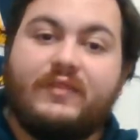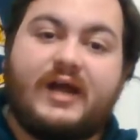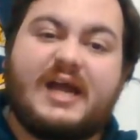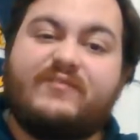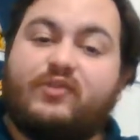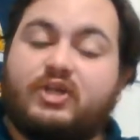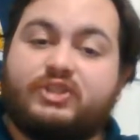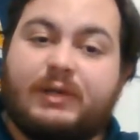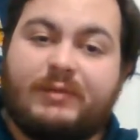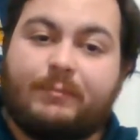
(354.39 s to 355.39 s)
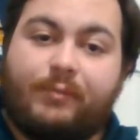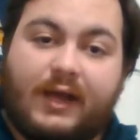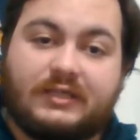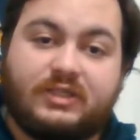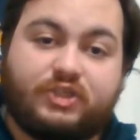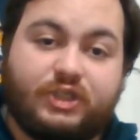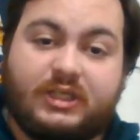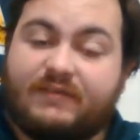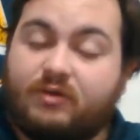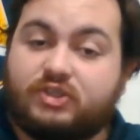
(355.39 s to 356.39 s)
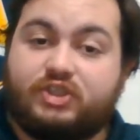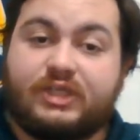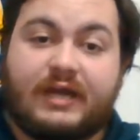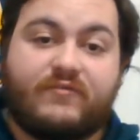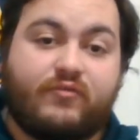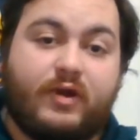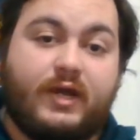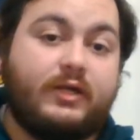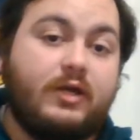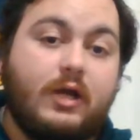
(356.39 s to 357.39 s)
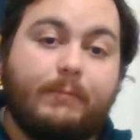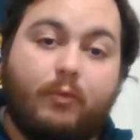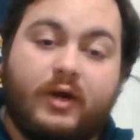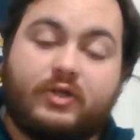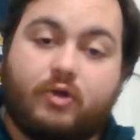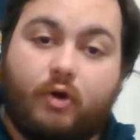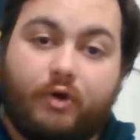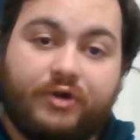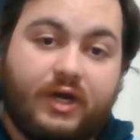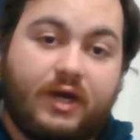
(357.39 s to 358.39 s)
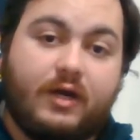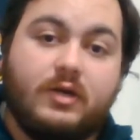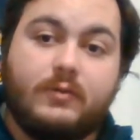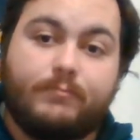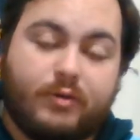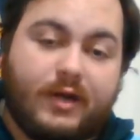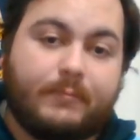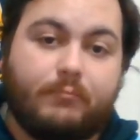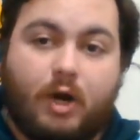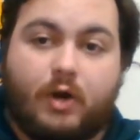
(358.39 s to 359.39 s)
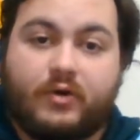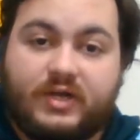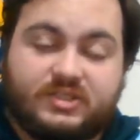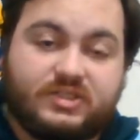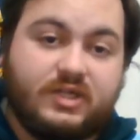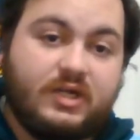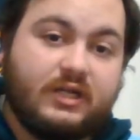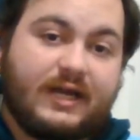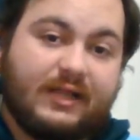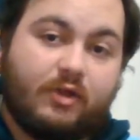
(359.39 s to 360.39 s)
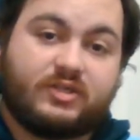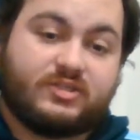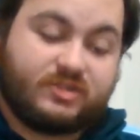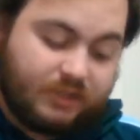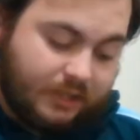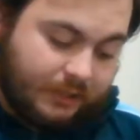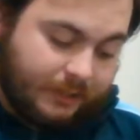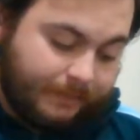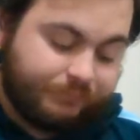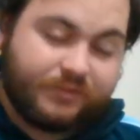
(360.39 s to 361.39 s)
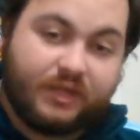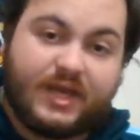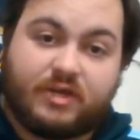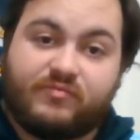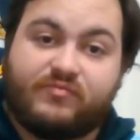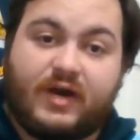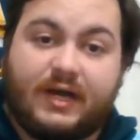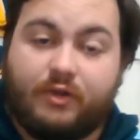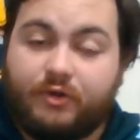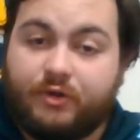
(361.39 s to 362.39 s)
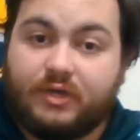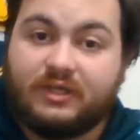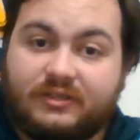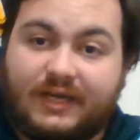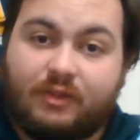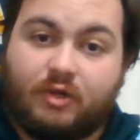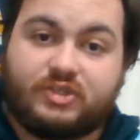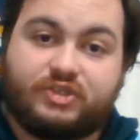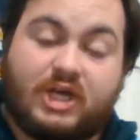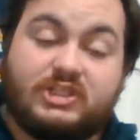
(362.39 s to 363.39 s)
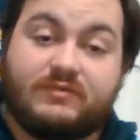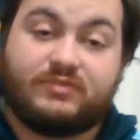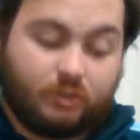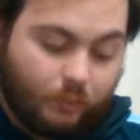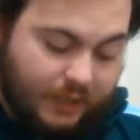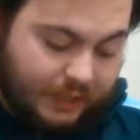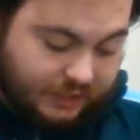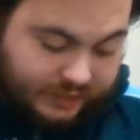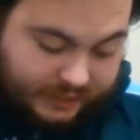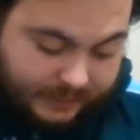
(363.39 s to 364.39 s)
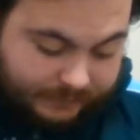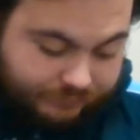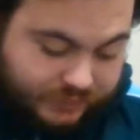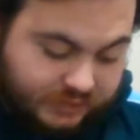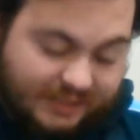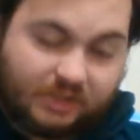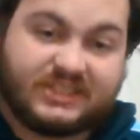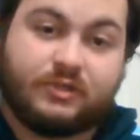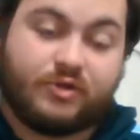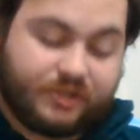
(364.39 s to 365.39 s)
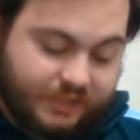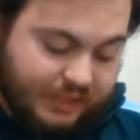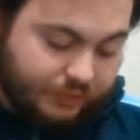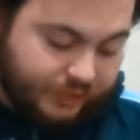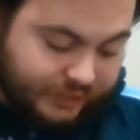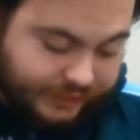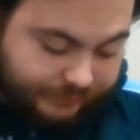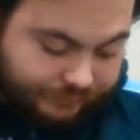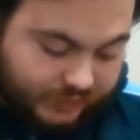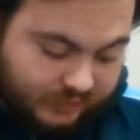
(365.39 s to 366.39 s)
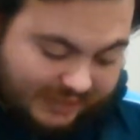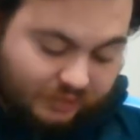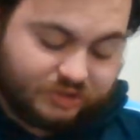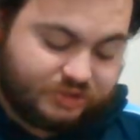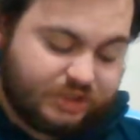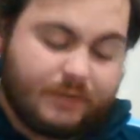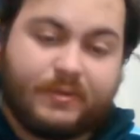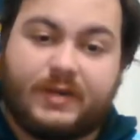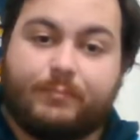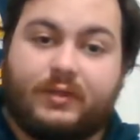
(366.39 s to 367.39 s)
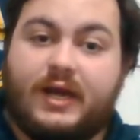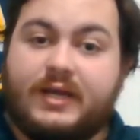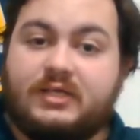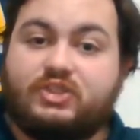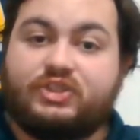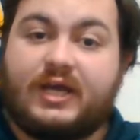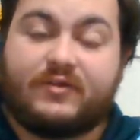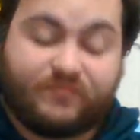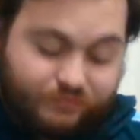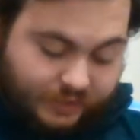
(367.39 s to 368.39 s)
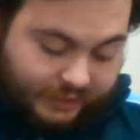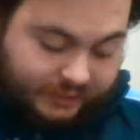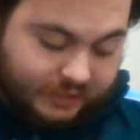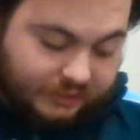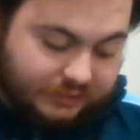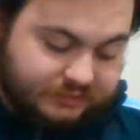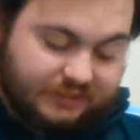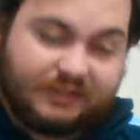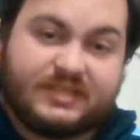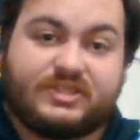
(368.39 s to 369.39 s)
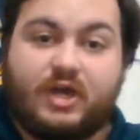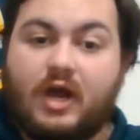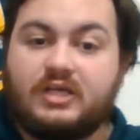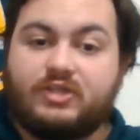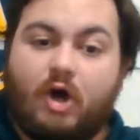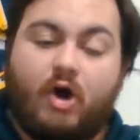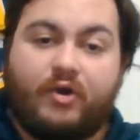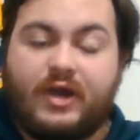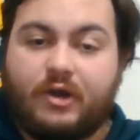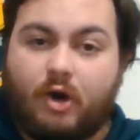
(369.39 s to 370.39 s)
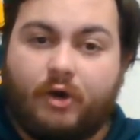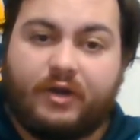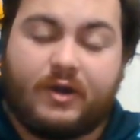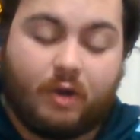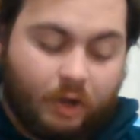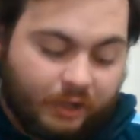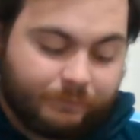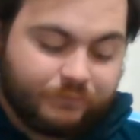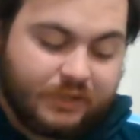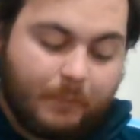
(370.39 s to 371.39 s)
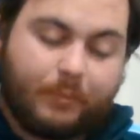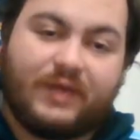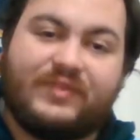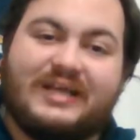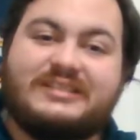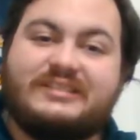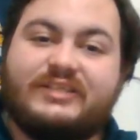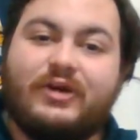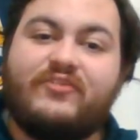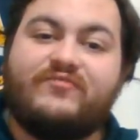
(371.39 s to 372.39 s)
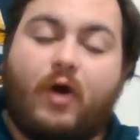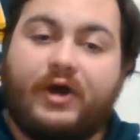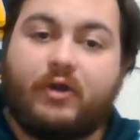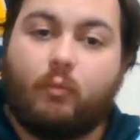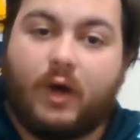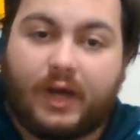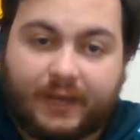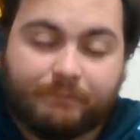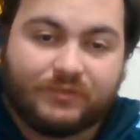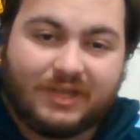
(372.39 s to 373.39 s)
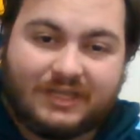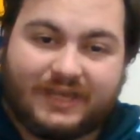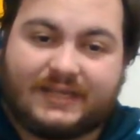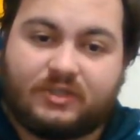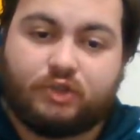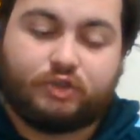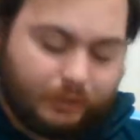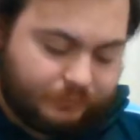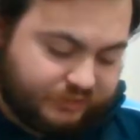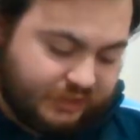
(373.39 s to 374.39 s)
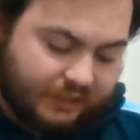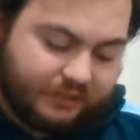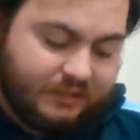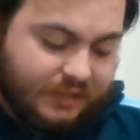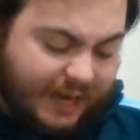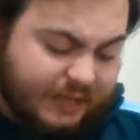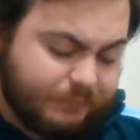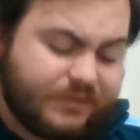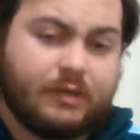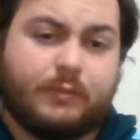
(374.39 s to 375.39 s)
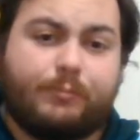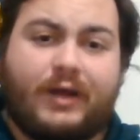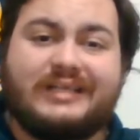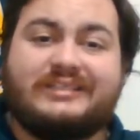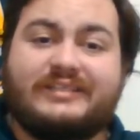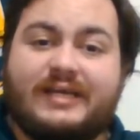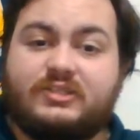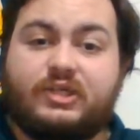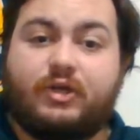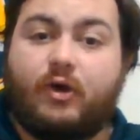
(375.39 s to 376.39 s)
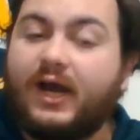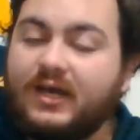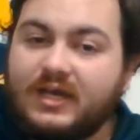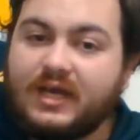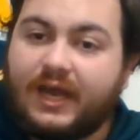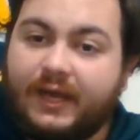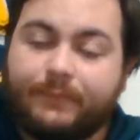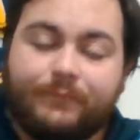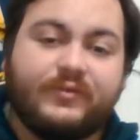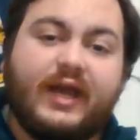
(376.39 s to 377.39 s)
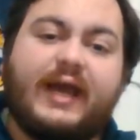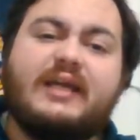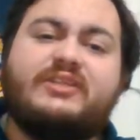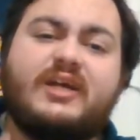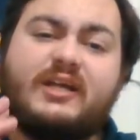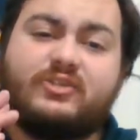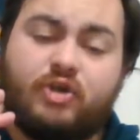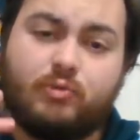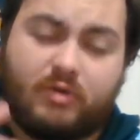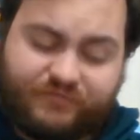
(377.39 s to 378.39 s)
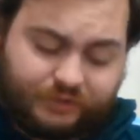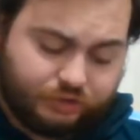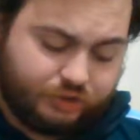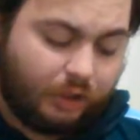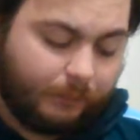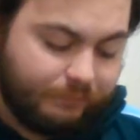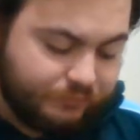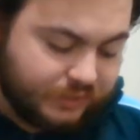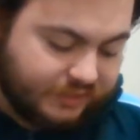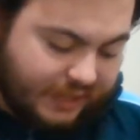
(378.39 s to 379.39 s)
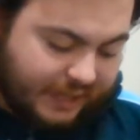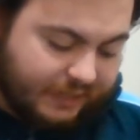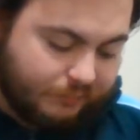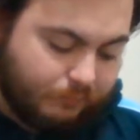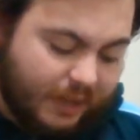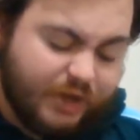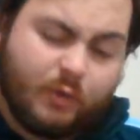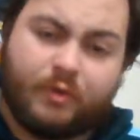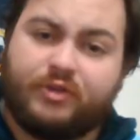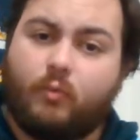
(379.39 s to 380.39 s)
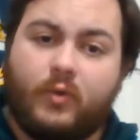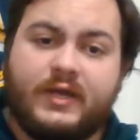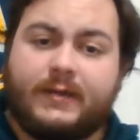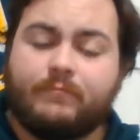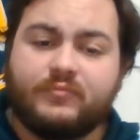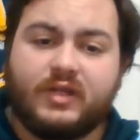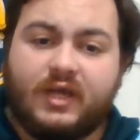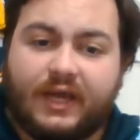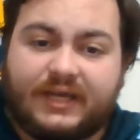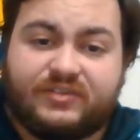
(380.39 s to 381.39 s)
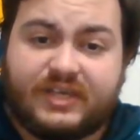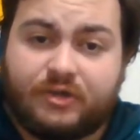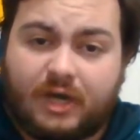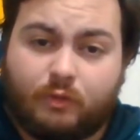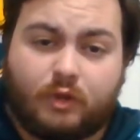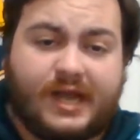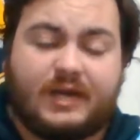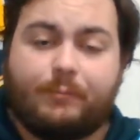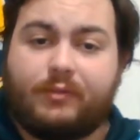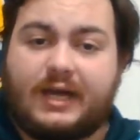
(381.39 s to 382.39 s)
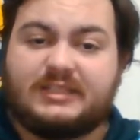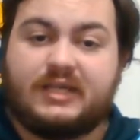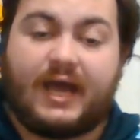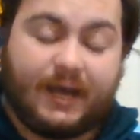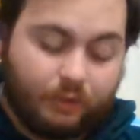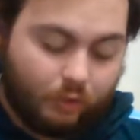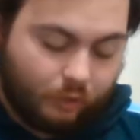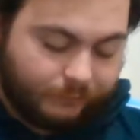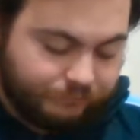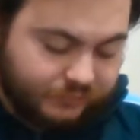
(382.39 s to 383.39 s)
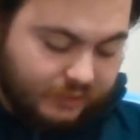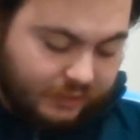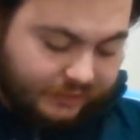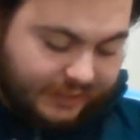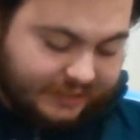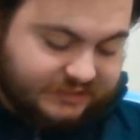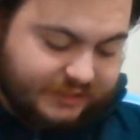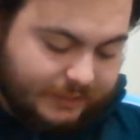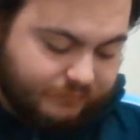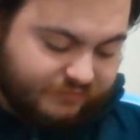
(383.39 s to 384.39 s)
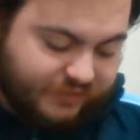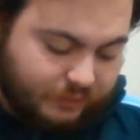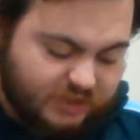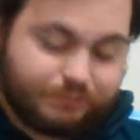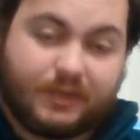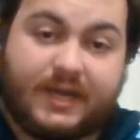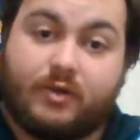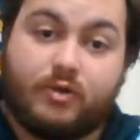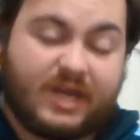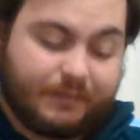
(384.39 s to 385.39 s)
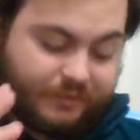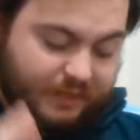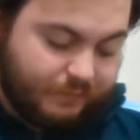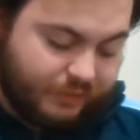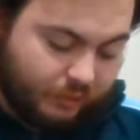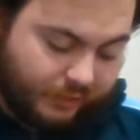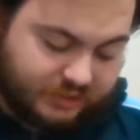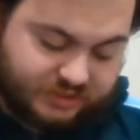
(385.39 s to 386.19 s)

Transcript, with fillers: They have lost so many players this year. They've lost Jake Friend, Boyd Cordner, Brett Morris. They lost um, Ikavalu. They lost Joseph Suaalii. They lost Luke Keary. They lost so many players. Jake Friend. The list goes on and on and on. But they still find a way to get the job done. Adam Keighran played center tonight, and he did a terrific job. They had Manu on the wing. He did not look out of place at all. They had Sam Verrills play a good game at number nine.